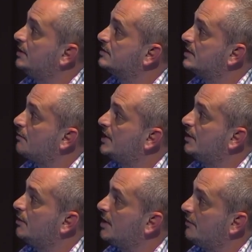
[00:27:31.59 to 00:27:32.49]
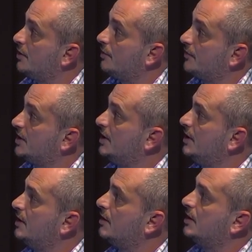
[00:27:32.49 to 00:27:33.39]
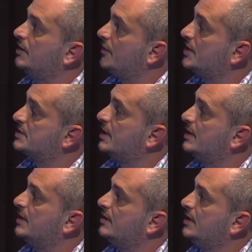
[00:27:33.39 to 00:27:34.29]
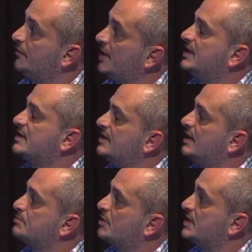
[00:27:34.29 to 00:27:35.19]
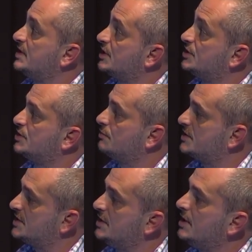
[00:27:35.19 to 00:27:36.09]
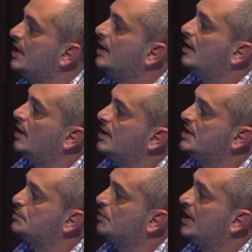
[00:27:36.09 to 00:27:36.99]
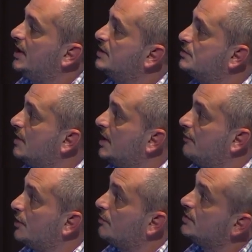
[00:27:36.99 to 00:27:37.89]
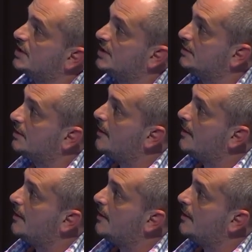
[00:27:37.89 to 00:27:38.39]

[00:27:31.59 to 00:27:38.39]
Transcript: there will no event of killing, and if NK cell express NKG2C, it will link to an event on killing.